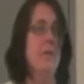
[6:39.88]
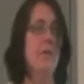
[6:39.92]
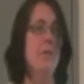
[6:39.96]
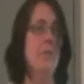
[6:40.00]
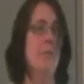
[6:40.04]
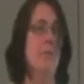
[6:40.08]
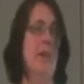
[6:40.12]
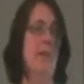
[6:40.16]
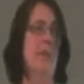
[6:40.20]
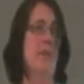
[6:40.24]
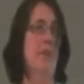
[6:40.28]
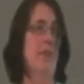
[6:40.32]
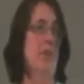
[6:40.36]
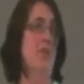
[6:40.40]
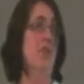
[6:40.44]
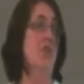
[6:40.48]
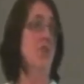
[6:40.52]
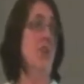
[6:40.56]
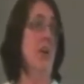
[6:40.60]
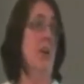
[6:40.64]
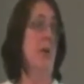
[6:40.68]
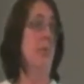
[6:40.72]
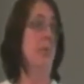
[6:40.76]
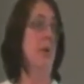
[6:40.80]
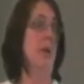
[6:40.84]
my touch
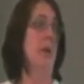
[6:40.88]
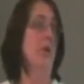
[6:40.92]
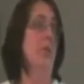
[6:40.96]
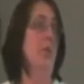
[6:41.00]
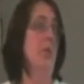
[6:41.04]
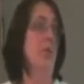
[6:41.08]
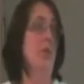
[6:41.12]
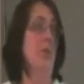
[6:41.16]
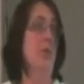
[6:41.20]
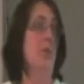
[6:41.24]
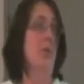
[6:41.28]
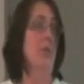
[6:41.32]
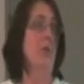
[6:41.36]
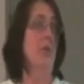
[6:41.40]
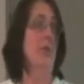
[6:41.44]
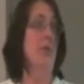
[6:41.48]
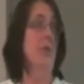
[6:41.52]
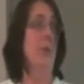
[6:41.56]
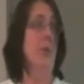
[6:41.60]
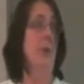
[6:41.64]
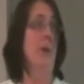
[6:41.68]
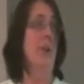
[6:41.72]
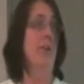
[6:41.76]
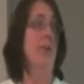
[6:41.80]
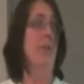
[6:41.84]
typing goes all over the
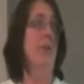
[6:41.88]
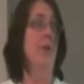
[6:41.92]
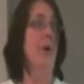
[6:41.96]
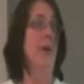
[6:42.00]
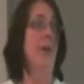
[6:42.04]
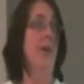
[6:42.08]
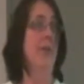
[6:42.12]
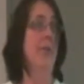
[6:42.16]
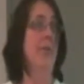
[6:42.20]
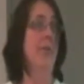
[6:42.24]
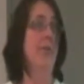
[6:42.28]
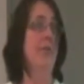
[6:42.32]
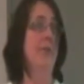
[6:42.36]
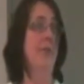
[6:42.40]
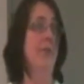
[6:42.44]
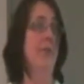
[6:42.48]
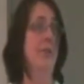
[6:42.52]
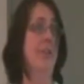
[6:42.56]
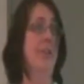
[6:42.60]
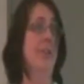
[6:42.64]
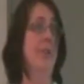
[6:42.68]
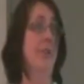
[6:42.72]
window. I have, it's